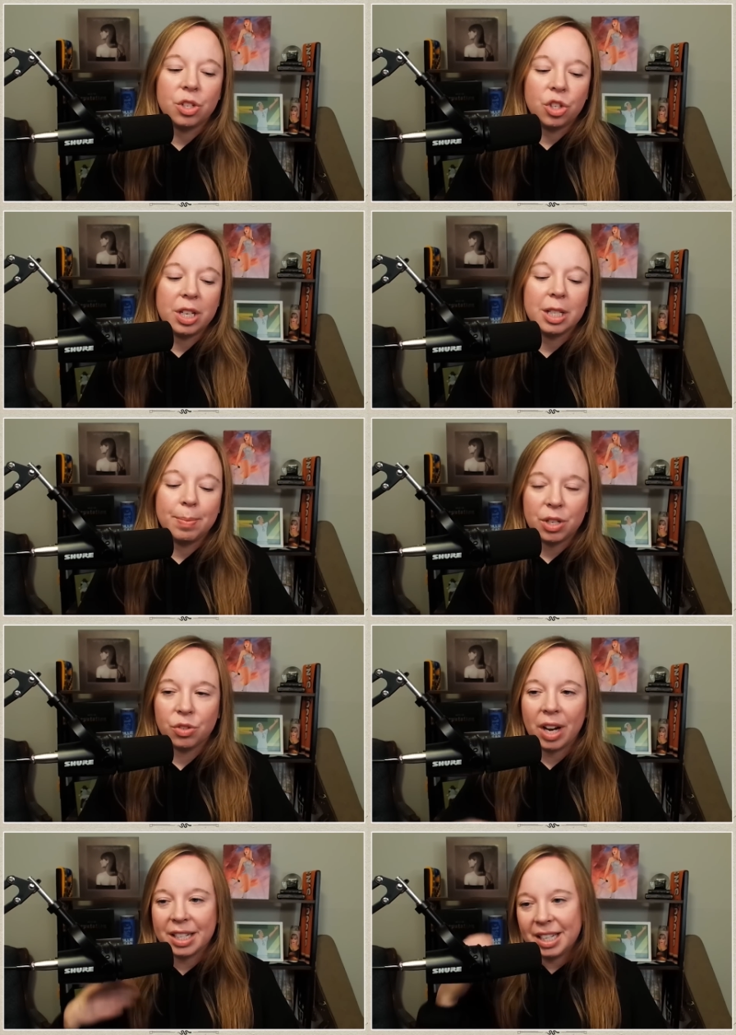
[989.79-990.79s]
she has been
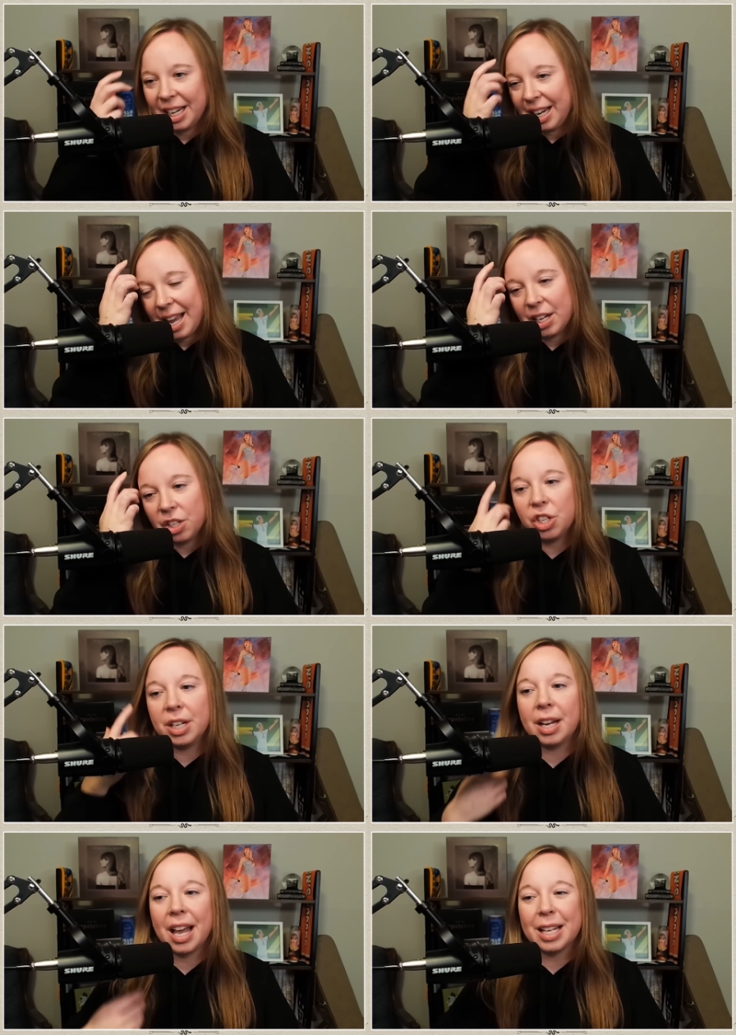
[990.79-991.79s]
directing. And
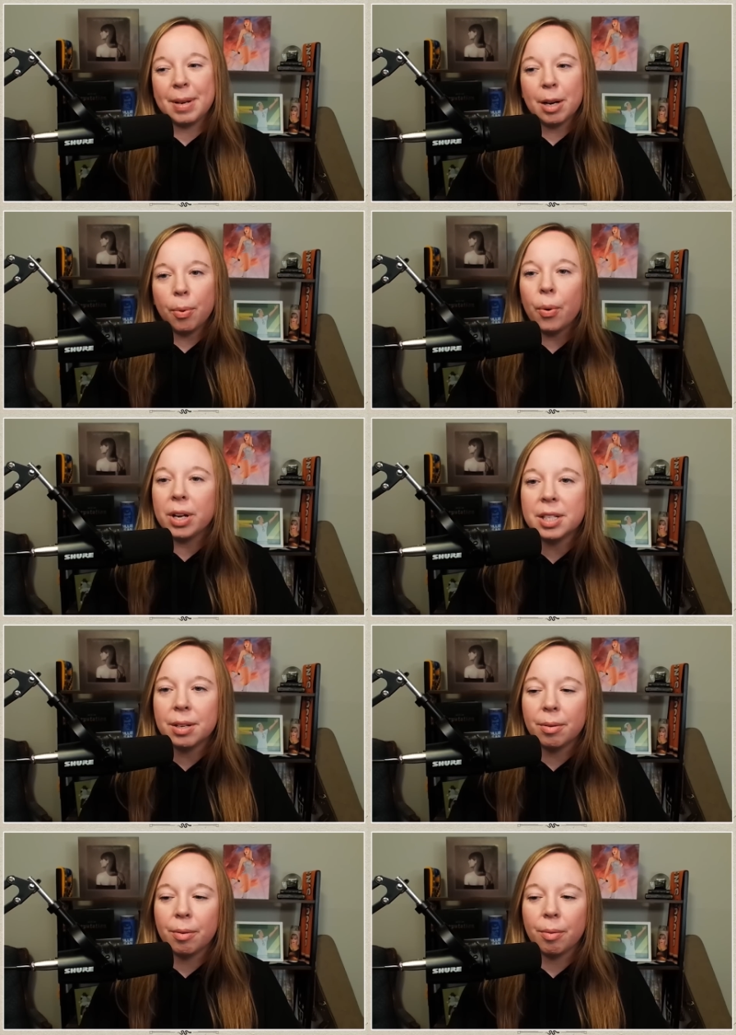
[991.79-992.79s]
she has made a point
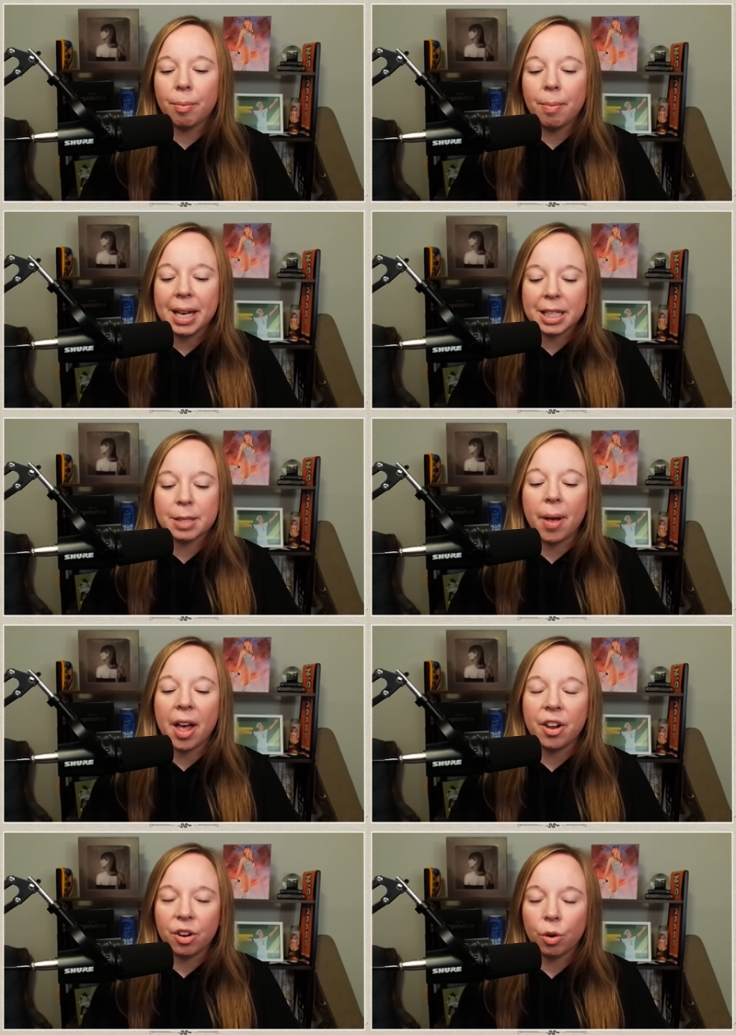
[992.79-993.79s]
to make a spot
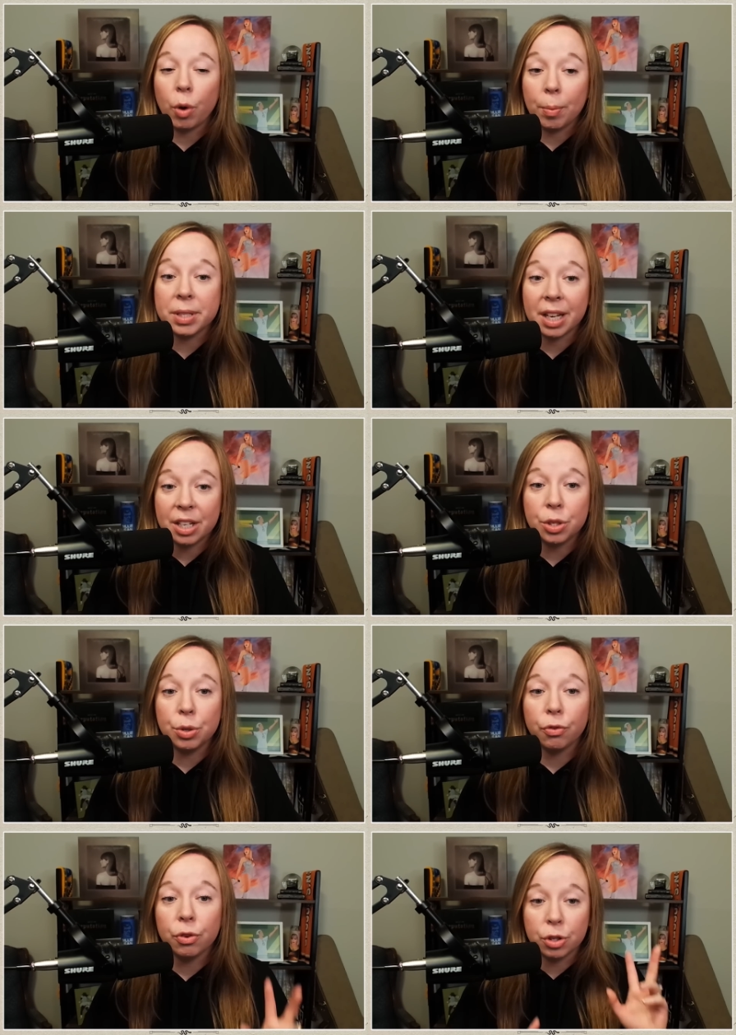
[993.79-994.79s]
on her website too
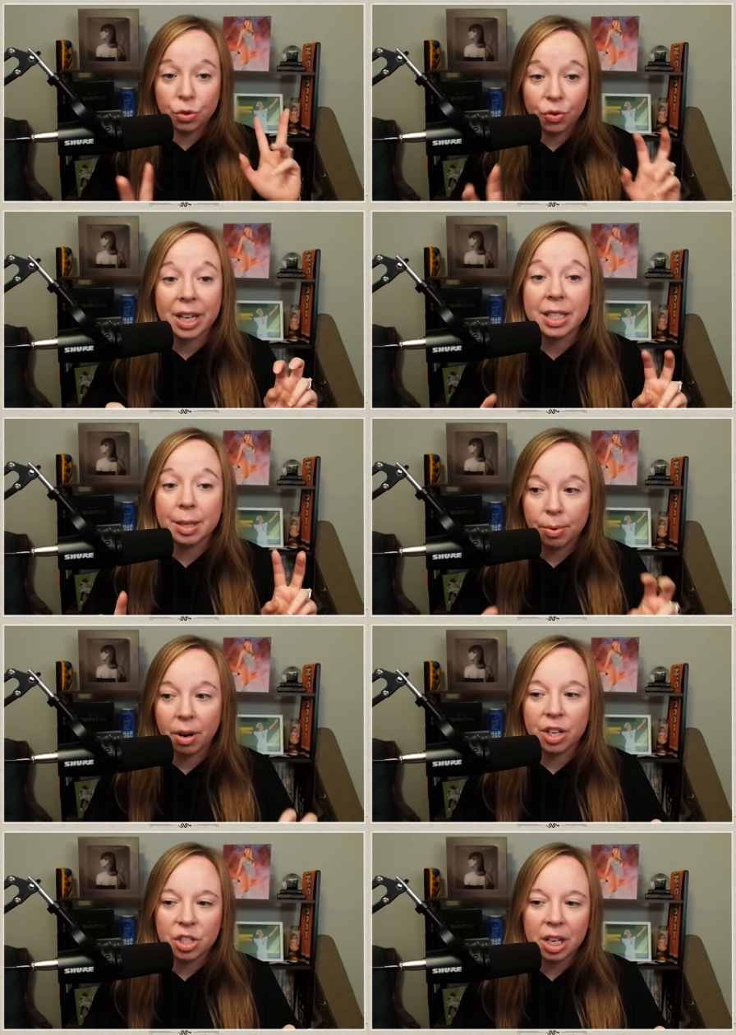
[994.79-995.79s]
for directed
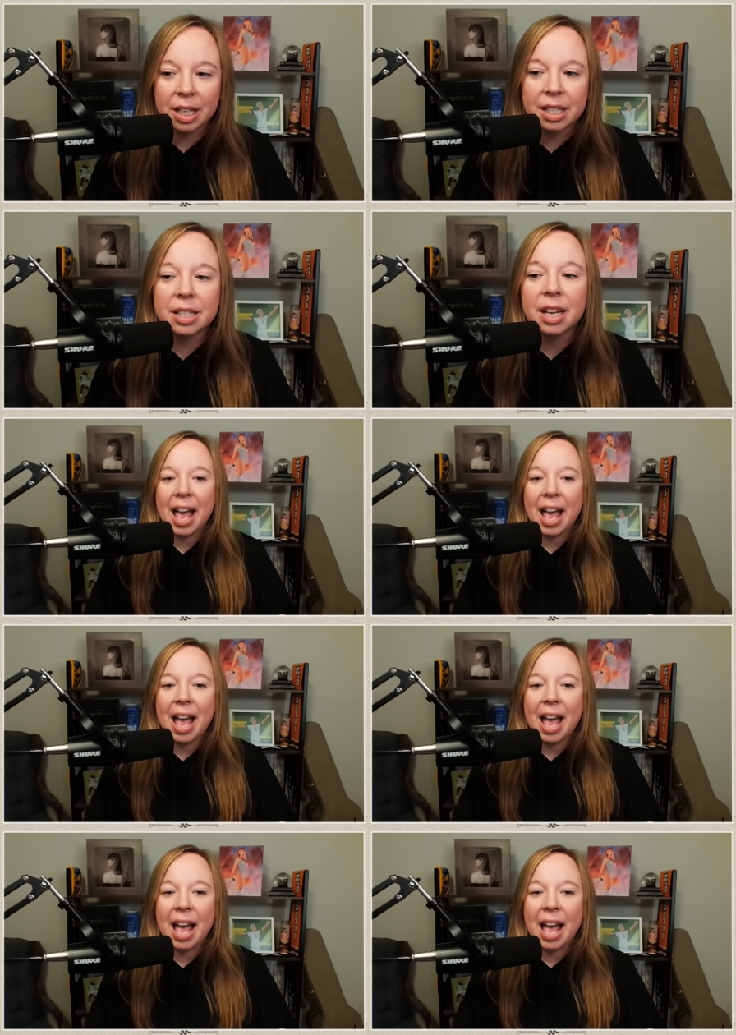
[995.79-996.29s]
projects.